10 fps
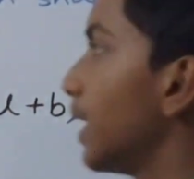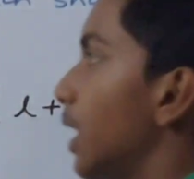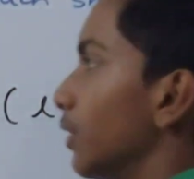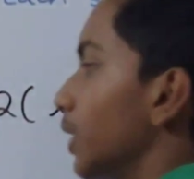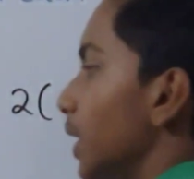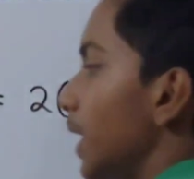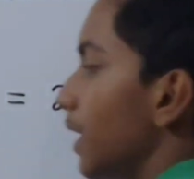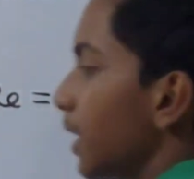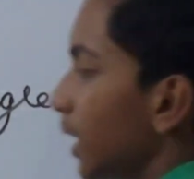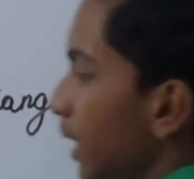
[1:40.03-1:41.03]
now the
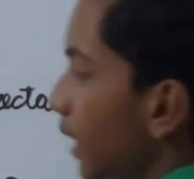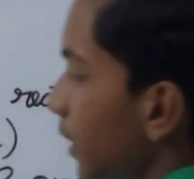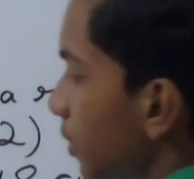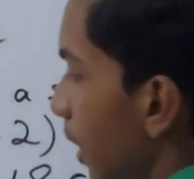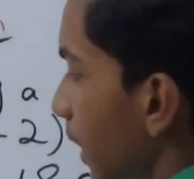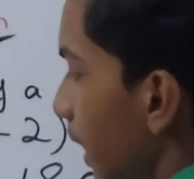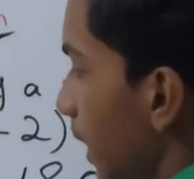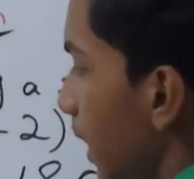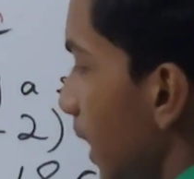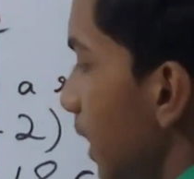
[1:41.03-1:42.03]
area. So
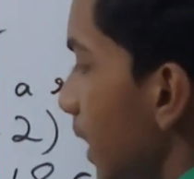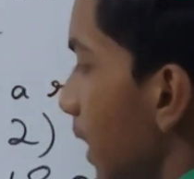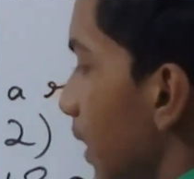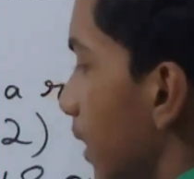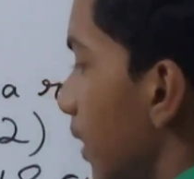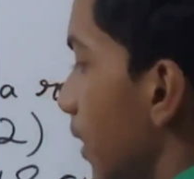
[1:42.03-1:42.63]
again, area